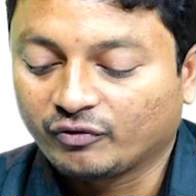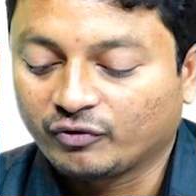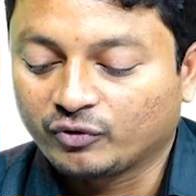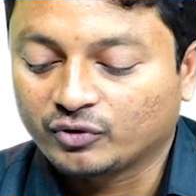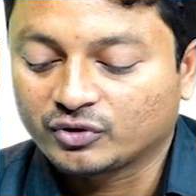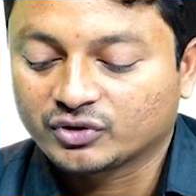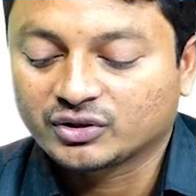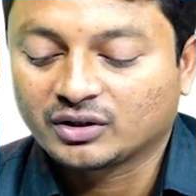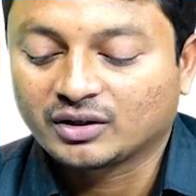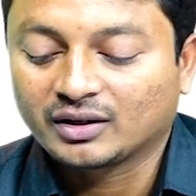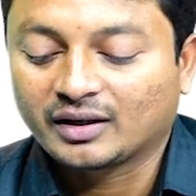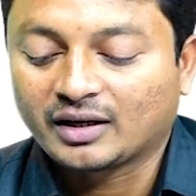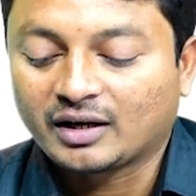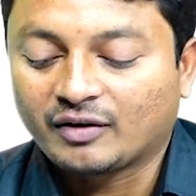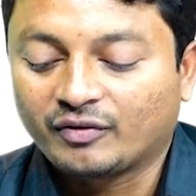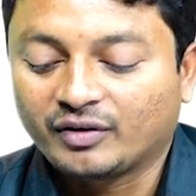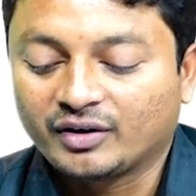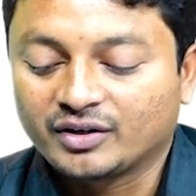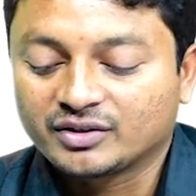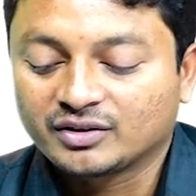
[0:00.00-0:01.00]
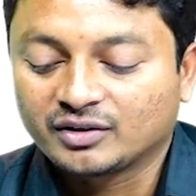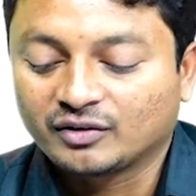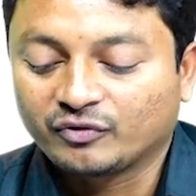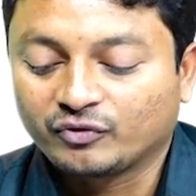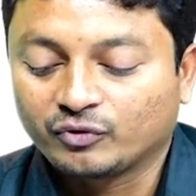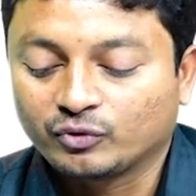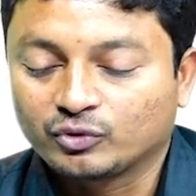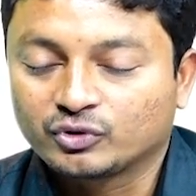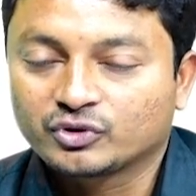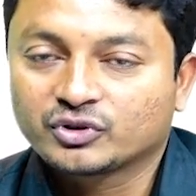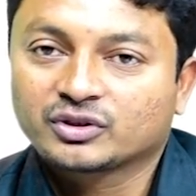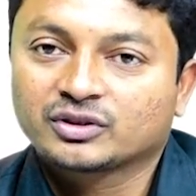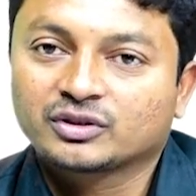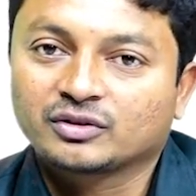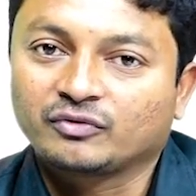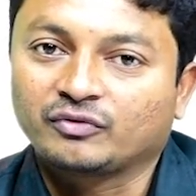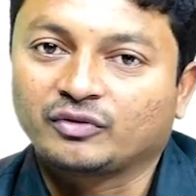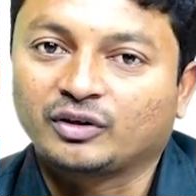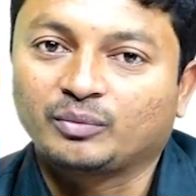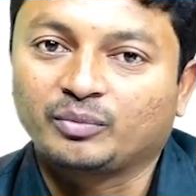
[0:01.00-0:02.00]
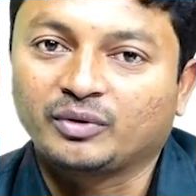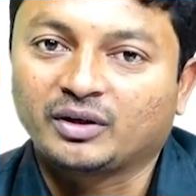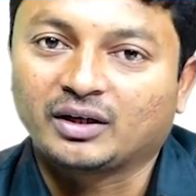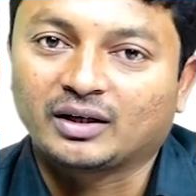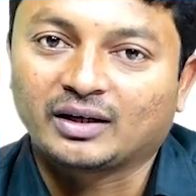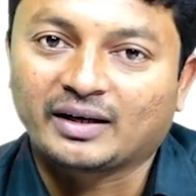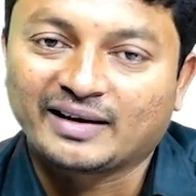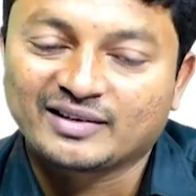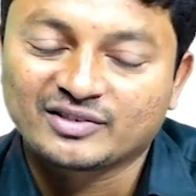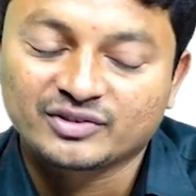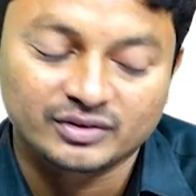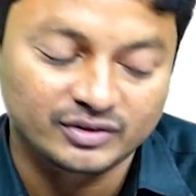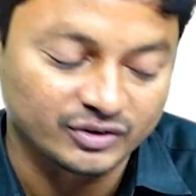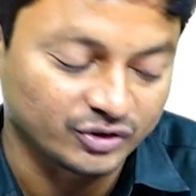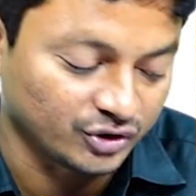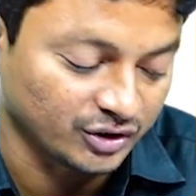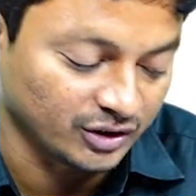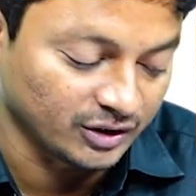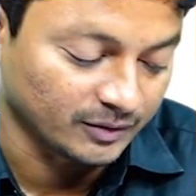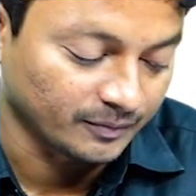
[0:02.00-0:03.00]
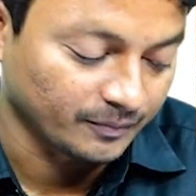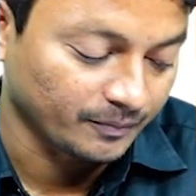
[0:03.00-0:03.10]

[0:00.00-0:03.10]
force or gravitational force will be written as g.